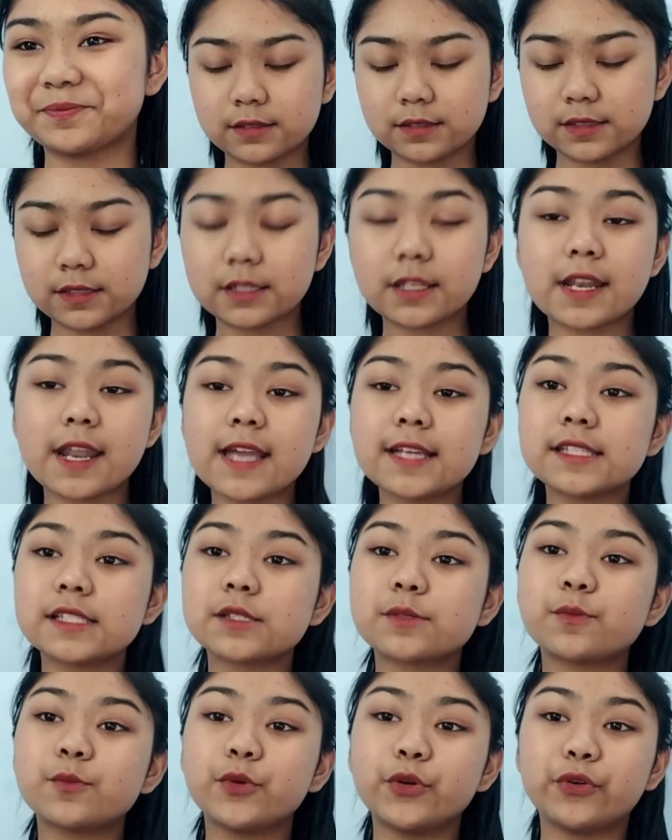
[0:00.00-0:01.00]
The
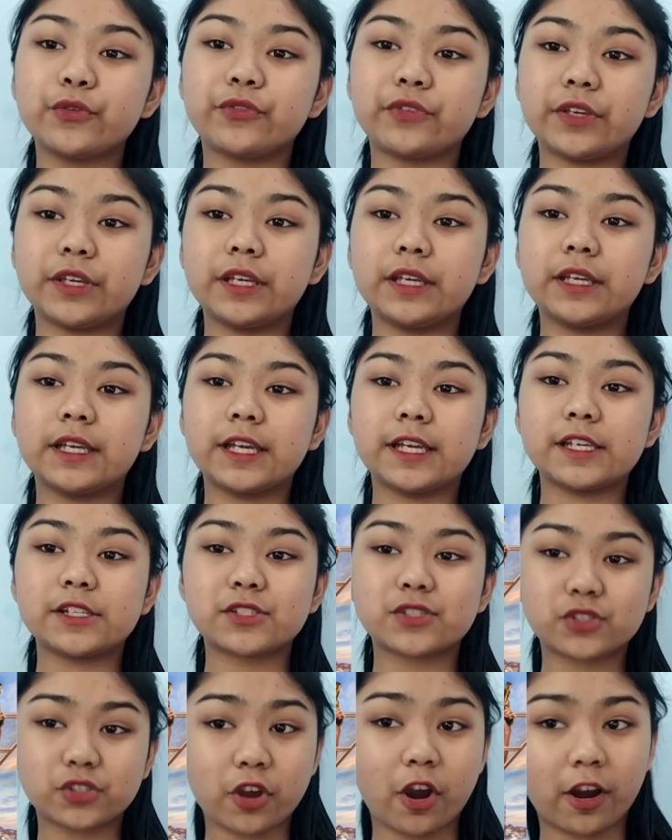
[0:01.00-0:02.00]
next movie
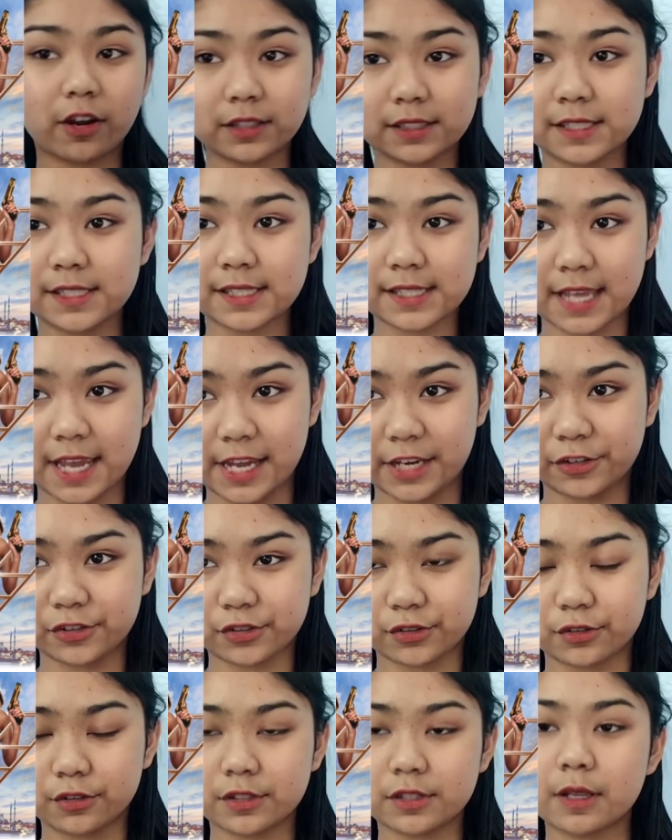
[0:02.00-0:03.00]
is Charlie's
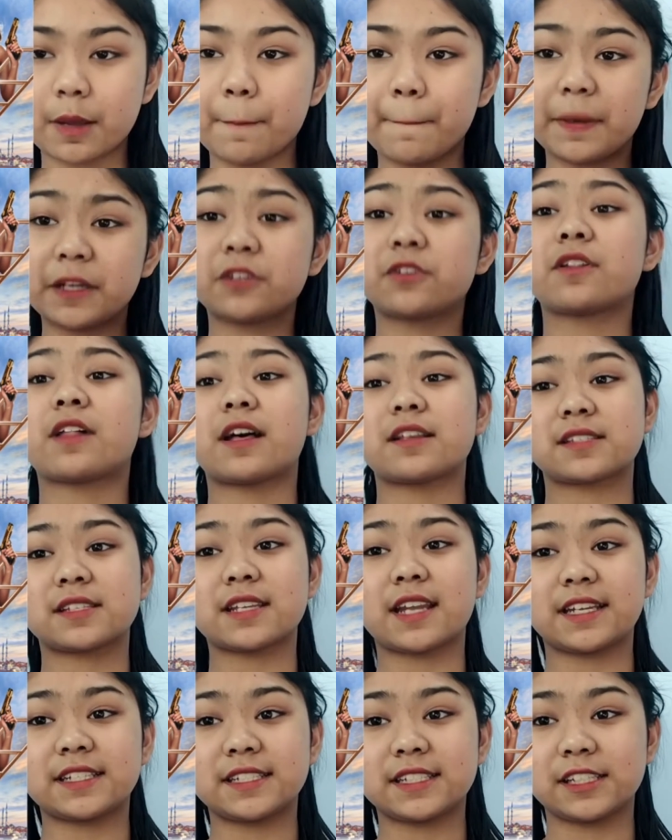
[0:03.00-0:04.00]
Angels, but
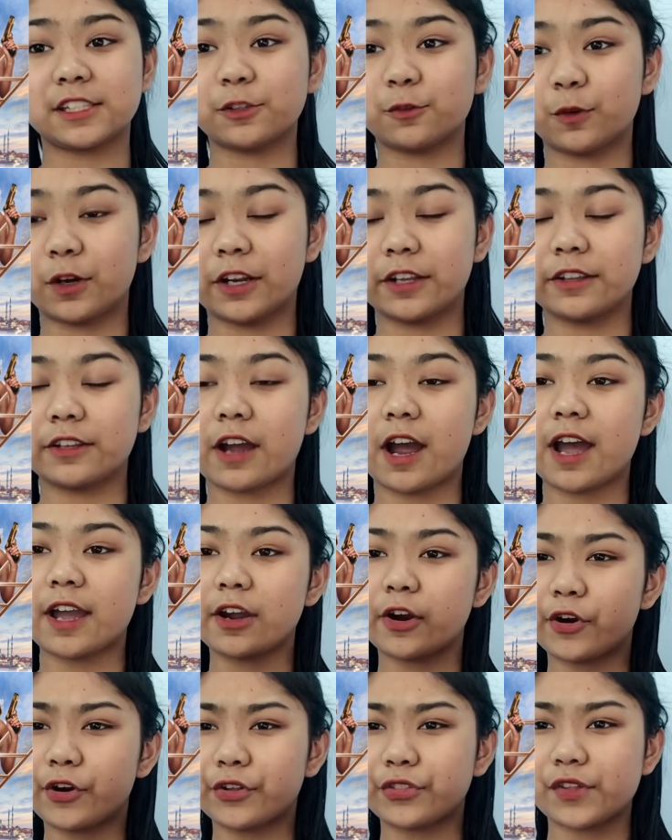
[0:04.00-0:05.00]
2019 one. I
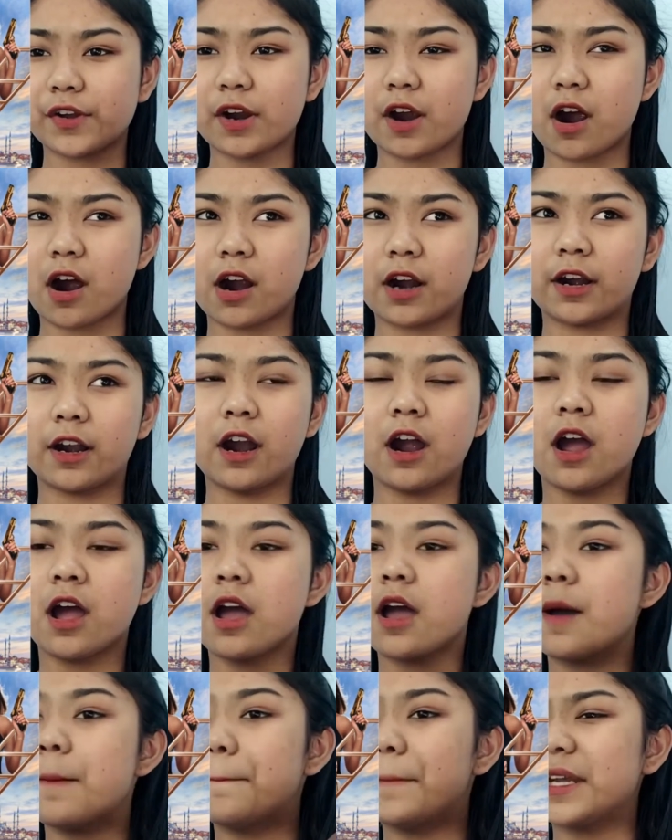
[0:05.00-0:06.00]
heard there are
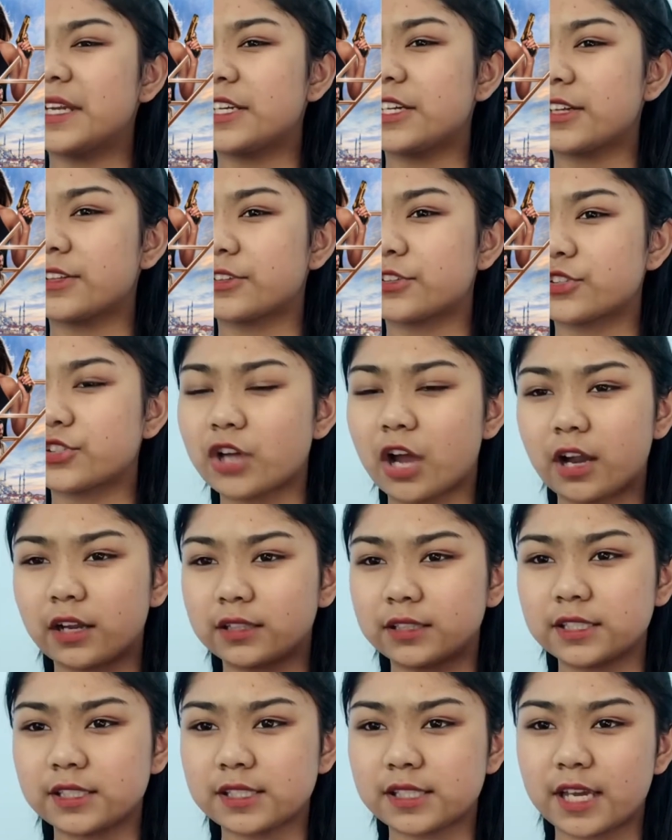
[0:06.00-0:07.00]
many other
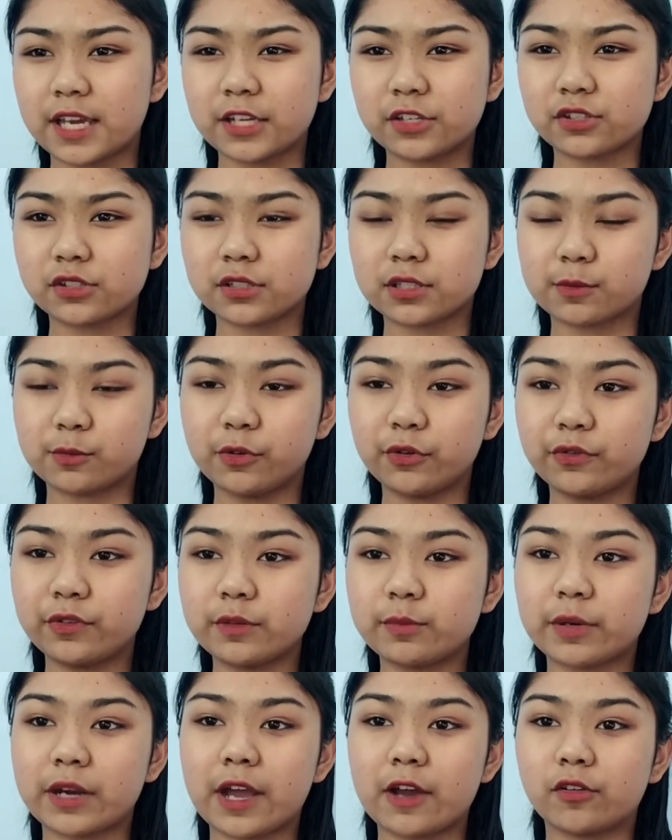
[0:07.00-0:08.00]
Charlie's Angels movie,
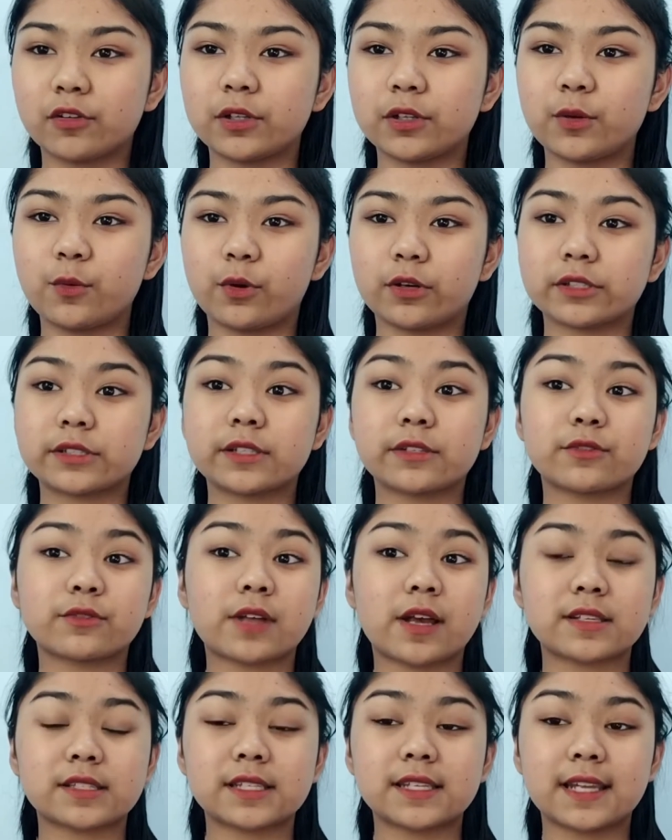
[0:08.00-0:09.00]
but I only watched the
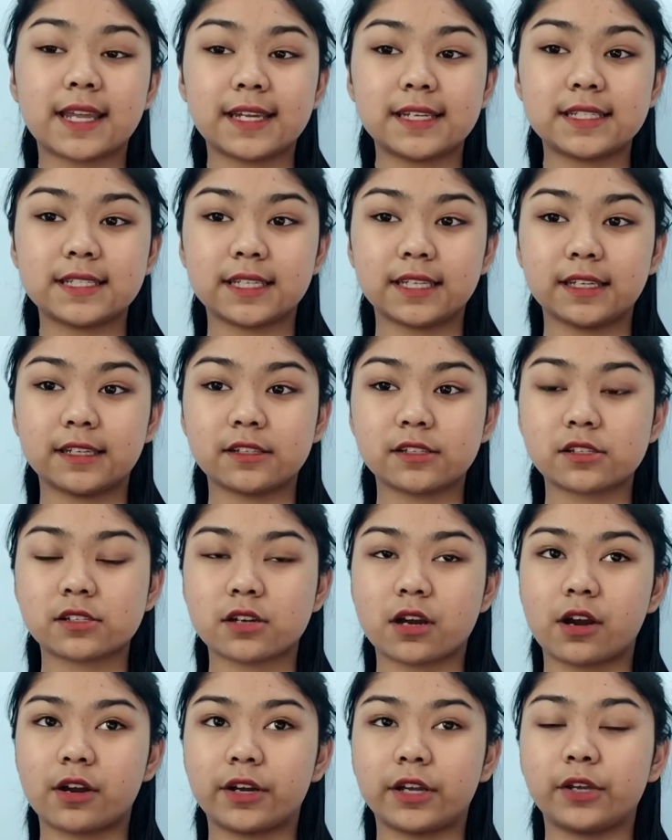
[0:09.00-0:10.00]
2019
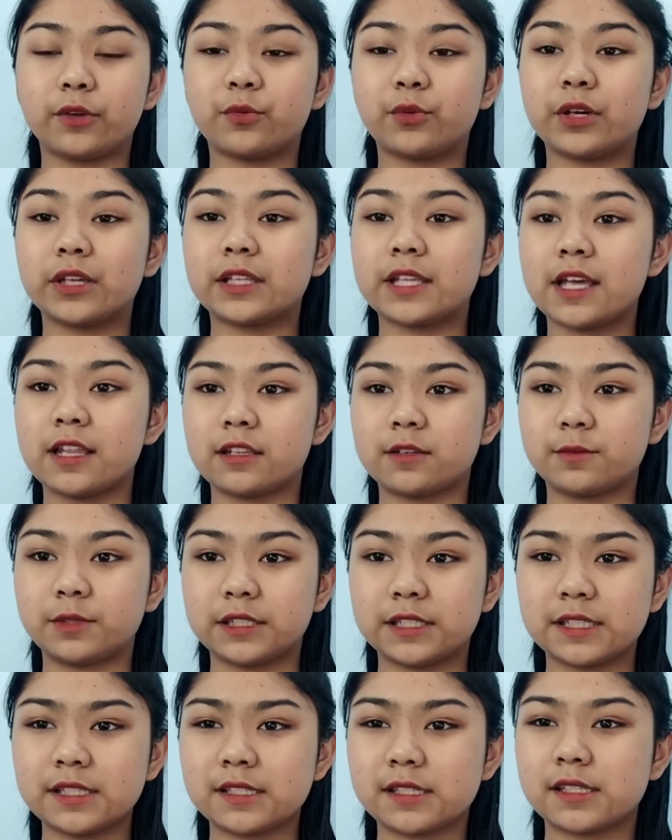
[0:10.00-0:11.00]
starring with Ella
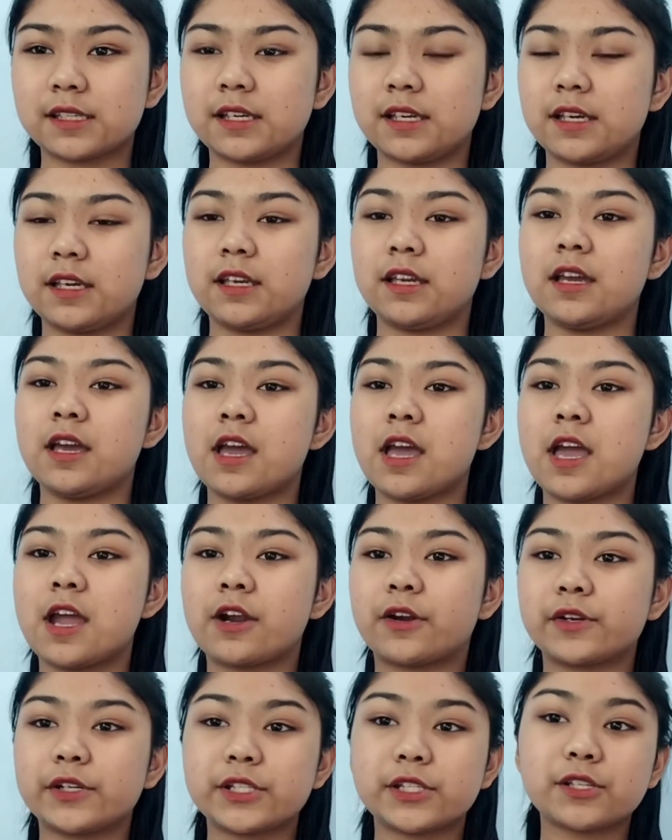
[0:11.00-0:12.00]
Balinska,
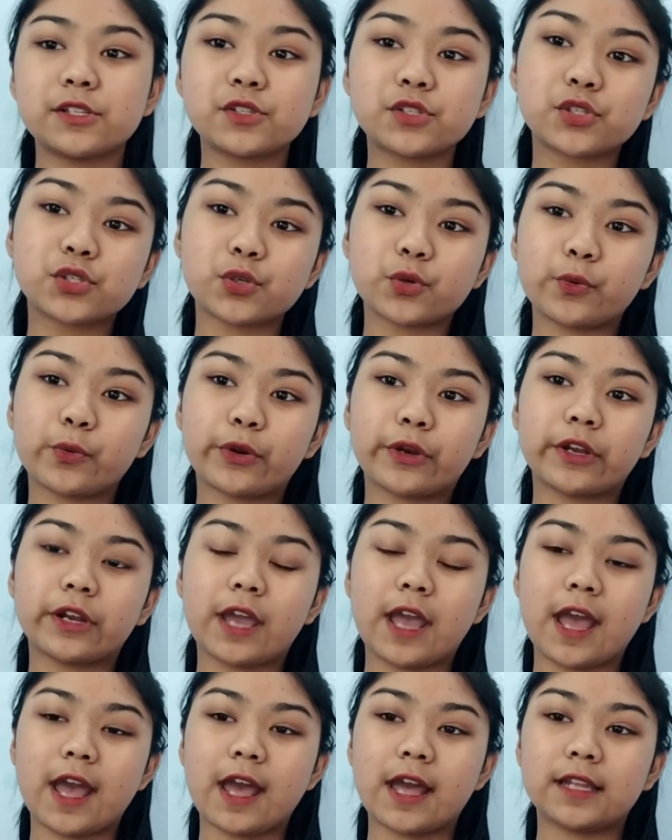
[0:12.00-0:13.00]
Kristen Stewart,
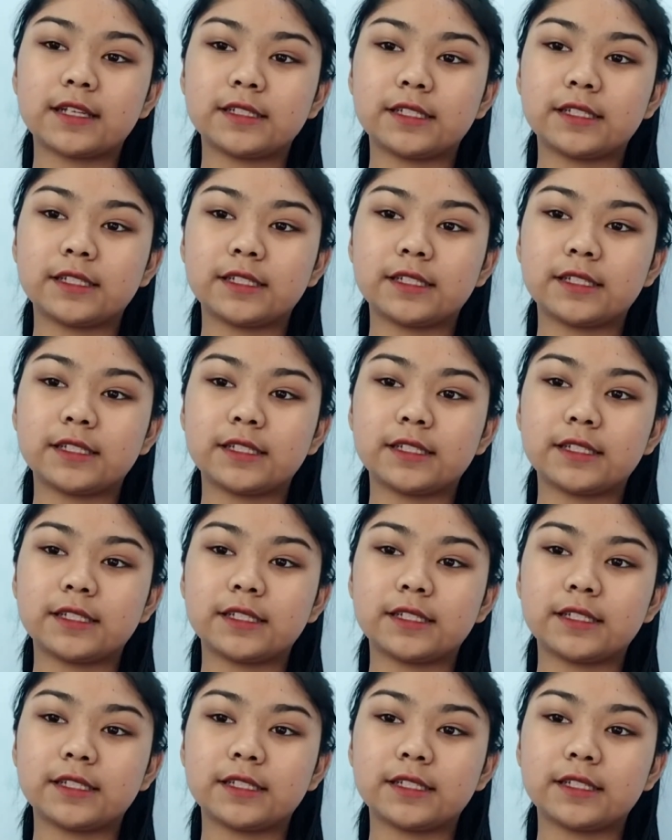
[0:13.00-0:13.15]
and